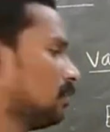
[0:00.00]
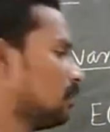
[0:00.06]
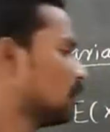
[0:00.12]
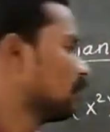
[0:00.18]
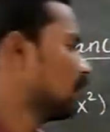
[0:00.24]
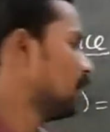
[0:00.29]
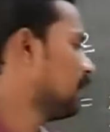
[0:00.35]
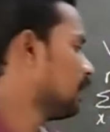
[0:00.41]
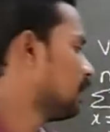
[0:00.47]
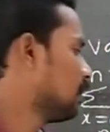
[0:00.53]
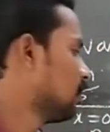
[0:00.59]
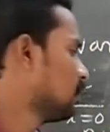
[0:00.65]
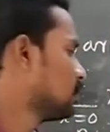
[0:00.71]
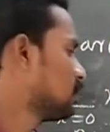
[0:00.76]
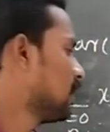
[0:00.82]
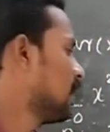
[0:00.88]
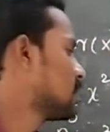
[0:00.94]
Okay,
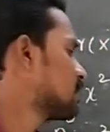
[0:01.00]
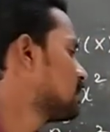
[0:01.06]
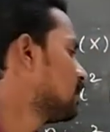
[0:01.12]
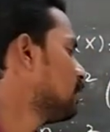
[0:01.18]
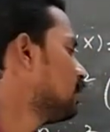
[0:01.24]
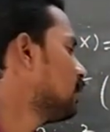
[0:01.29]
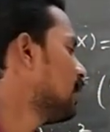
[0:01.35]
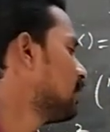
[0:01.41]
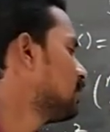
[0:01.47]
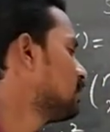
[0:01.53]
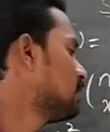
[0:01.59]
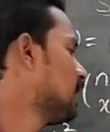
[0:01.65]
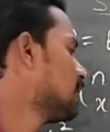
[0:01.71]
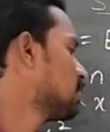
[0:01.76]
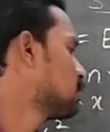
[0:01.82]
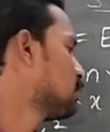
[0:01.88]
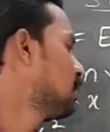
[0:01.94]
so x into
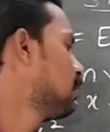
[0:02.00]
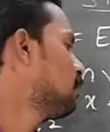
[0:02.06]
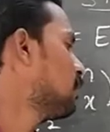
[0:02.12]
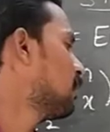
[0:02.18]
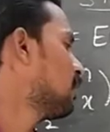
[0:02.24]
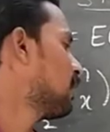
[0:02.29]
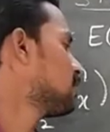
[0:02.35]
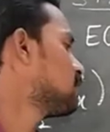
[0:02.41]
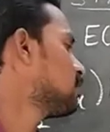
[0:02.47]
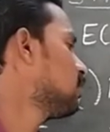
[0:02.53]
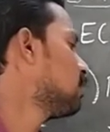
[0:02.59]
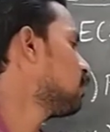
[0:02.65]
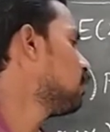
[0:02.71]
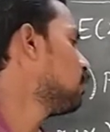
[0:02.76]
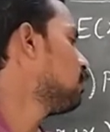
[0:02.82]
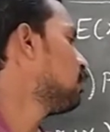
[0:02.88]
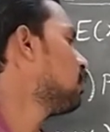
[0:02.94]
NCX p power x into
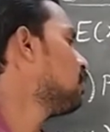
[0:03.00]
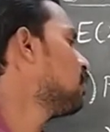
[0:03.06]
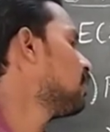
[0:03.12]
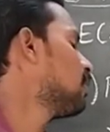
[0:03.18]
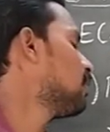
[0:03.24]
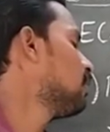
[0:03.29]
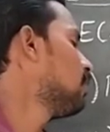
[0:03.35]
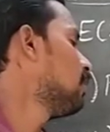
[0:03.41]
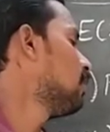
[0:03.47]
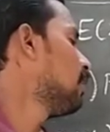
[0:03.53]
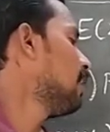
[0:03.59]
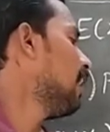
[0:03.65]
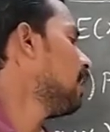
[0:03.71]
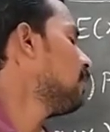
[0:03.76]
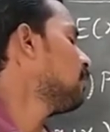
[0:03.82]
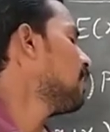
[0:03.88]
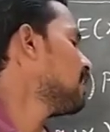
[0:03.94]
q power
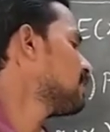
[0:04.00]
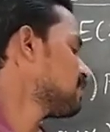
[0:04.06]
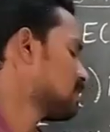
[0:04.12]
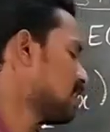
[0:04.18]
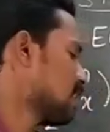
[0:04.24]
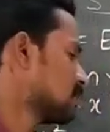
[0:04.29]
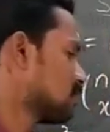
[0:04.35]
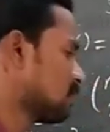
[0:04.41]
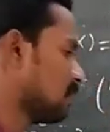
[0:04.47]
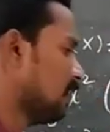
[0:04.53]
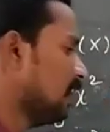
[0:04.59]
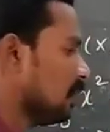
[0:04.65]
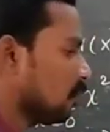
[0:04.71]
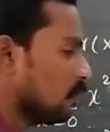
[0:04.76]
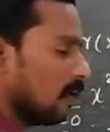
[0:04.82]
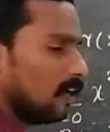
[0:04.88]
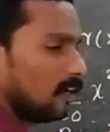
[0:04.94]
n minus x equal